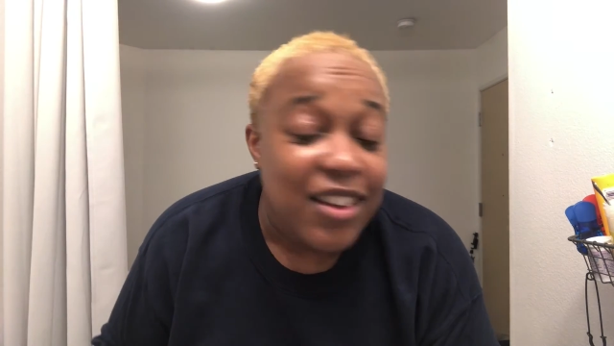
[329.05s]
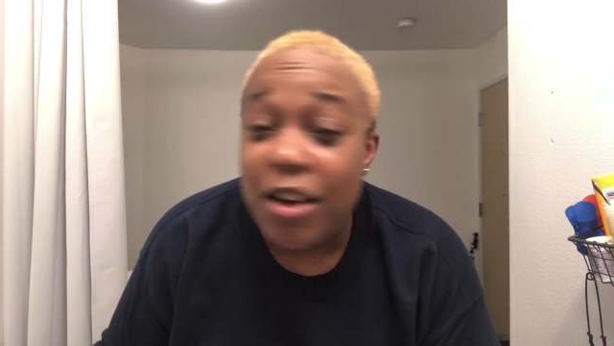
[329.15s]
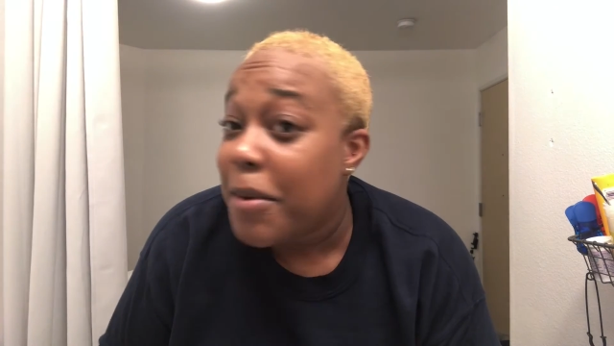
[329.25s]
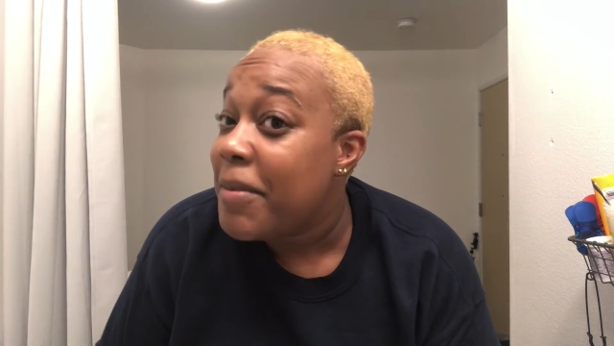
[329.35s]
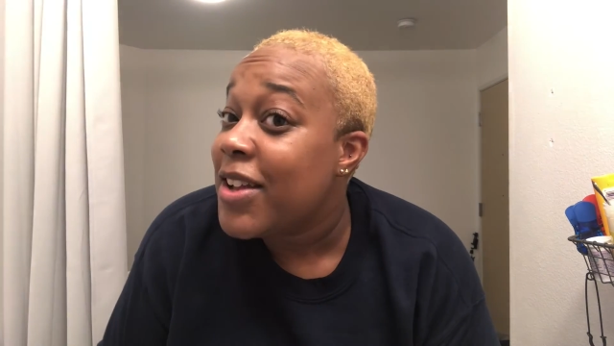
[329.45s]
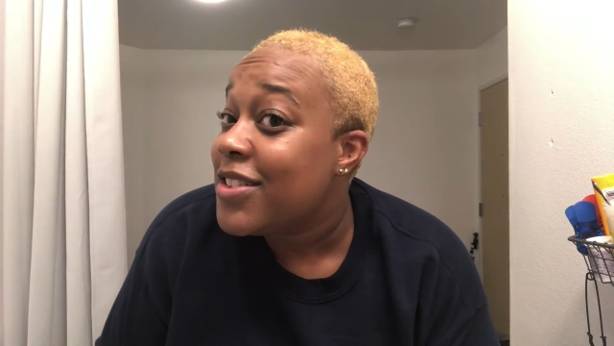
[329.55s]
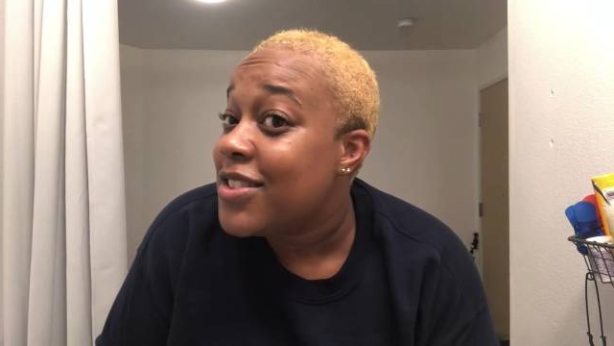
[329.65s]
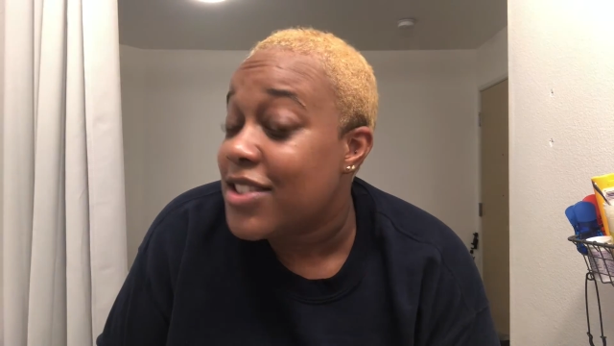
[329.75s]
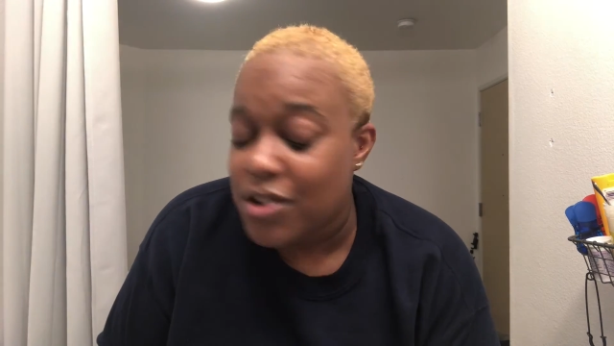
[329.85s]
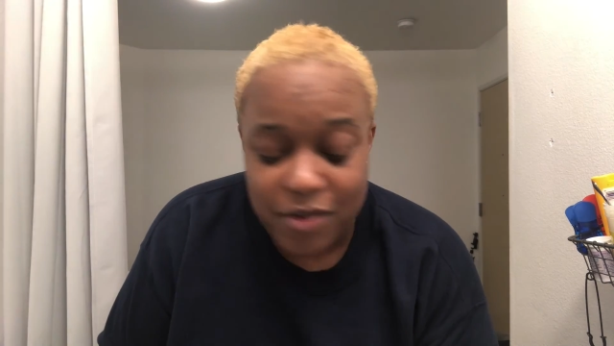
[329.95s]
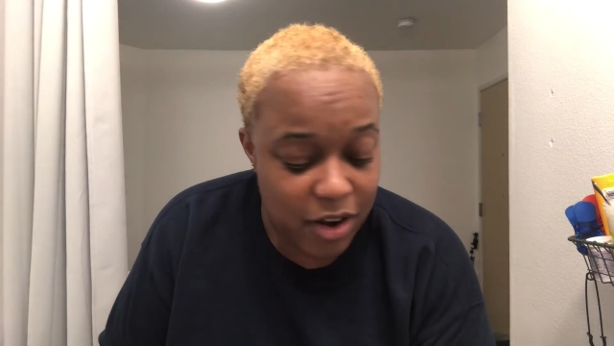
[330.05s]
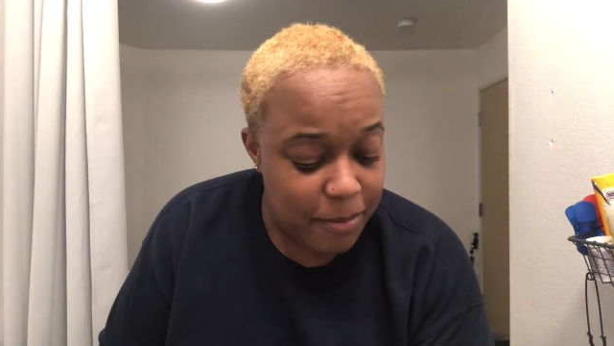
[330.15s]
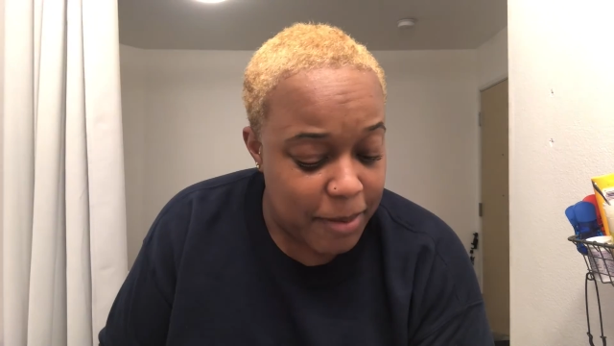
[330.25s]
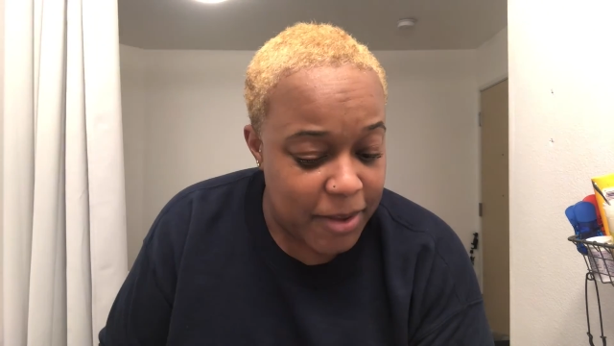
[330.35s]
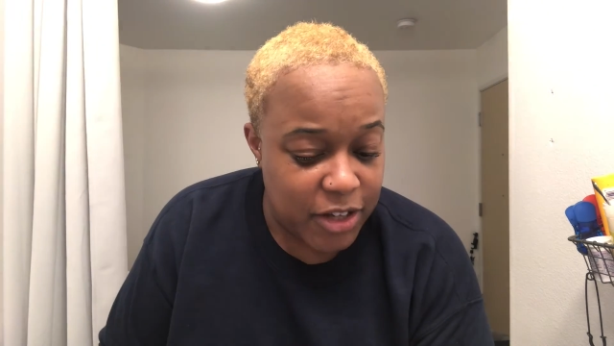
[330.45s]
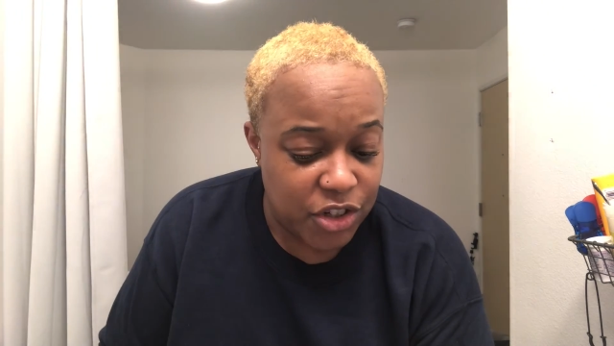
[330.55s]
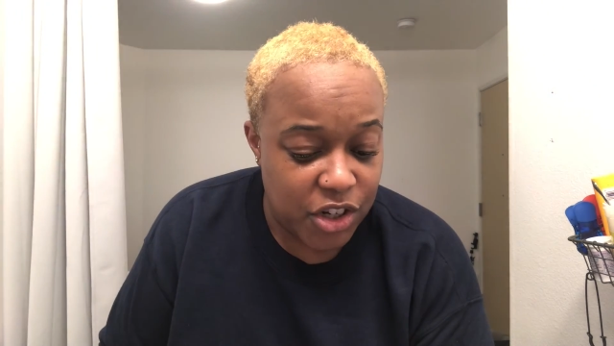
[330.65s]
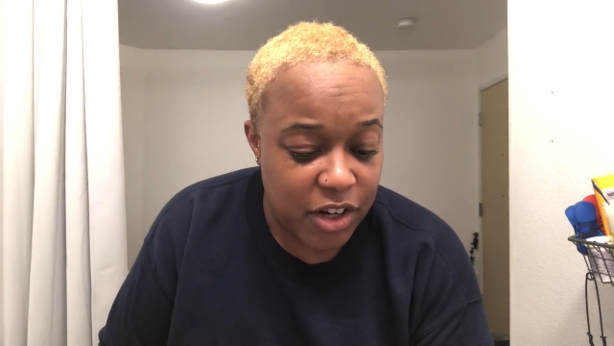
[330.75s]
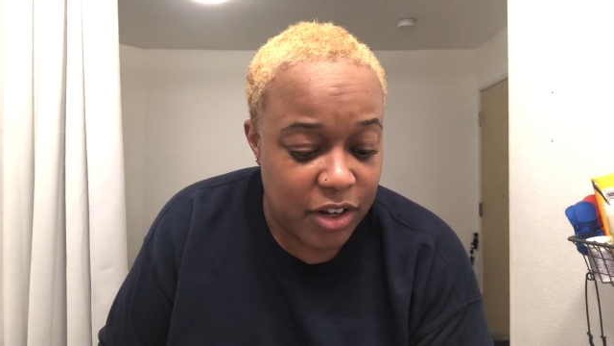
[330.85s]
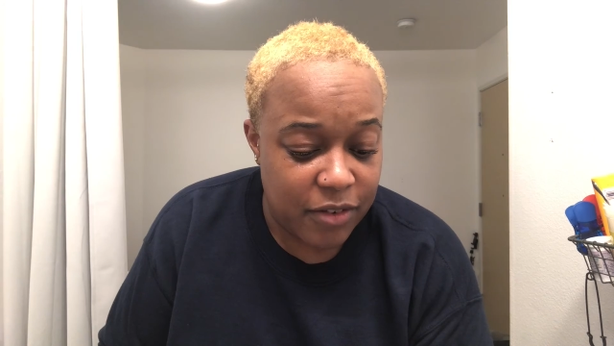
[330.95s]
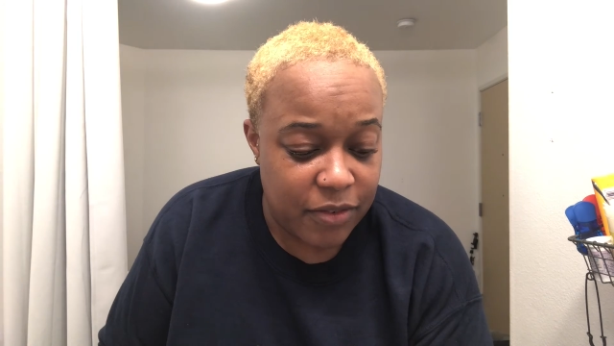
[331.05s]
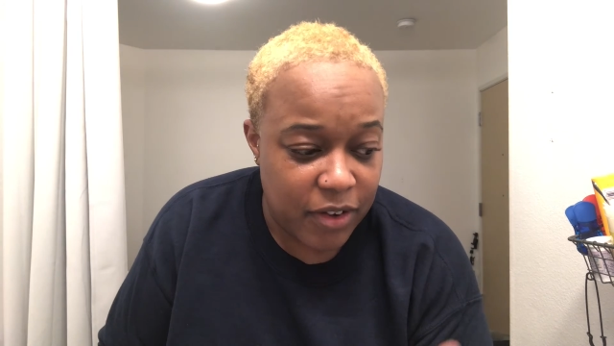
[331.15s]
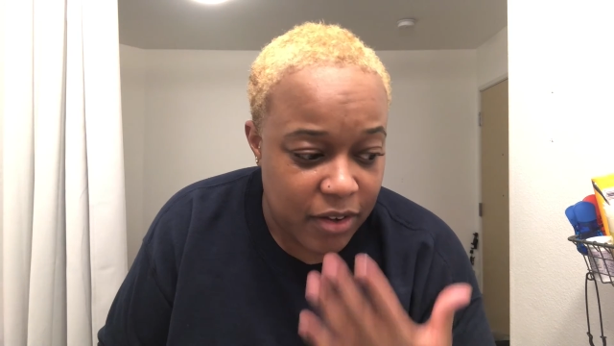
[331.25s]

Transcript: or maybe I just did it wrong. Maybe I should have